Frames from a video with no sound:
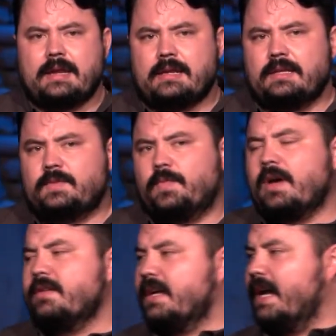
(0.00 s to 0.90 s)
his
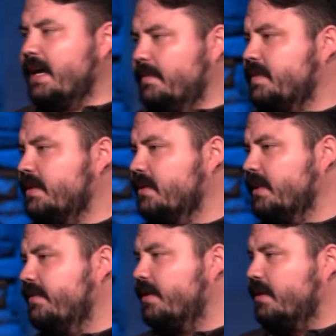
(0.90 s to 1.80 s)
brother got up to
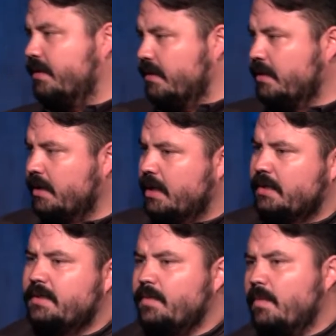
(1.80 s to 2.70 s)
deliver
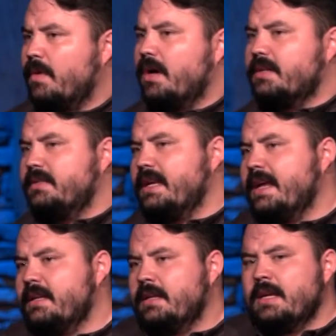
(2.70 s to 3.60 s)
some remarks,
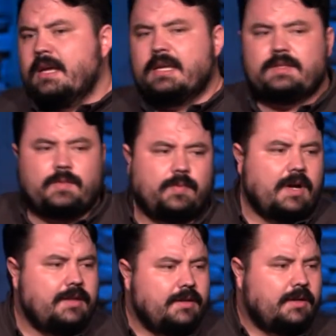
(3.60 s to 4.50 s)
and his
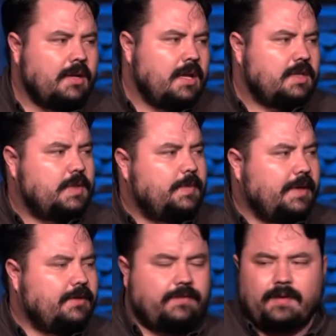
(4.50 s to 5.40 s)
brother
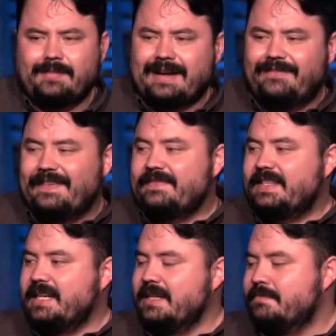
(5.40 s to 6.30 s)
spoke for about
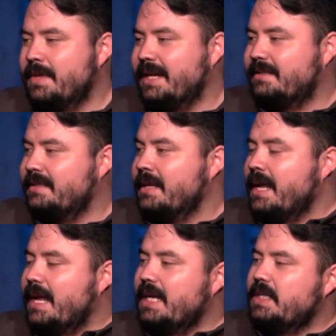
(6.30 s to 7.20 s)
15 minutes.
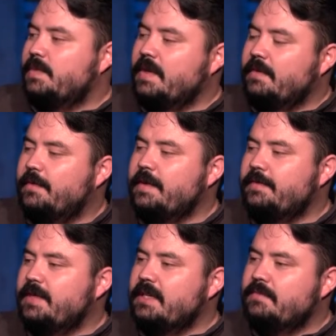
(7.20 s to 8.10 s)
And he spent
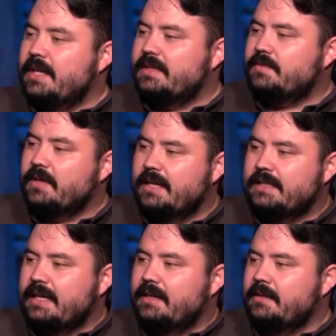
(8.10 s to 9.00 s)
15 minutes running
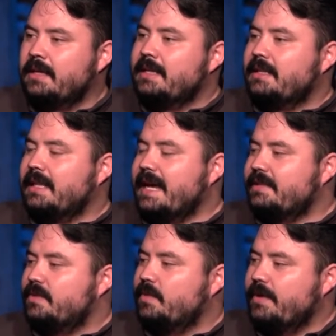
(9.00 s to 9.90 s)
down the
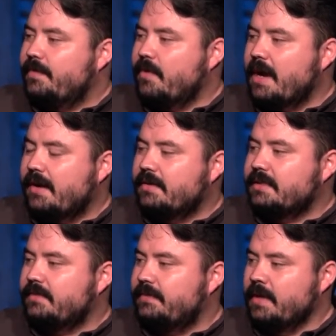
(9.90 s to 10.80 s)
last 24 hours
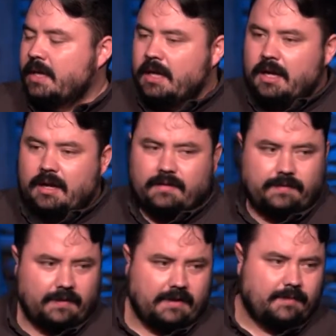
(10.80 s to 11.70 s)
of
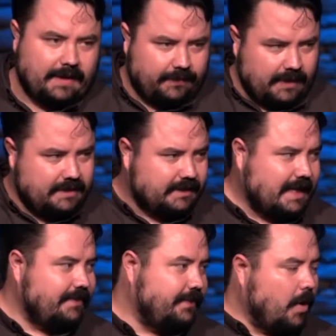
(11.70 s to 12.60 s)
of my friend's
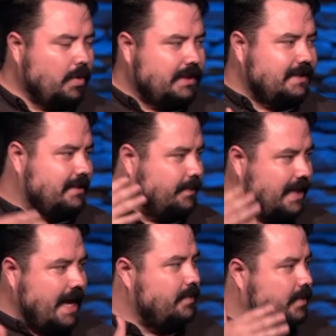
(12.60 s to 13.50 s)
life only to
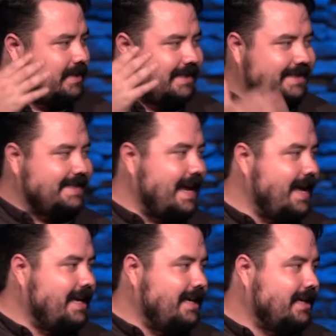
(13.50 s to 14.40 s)
be able to
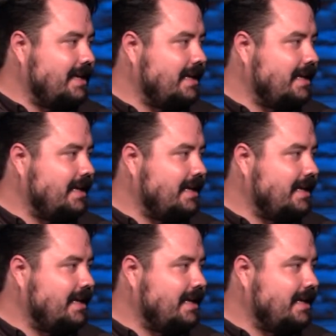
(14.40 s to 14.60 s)
say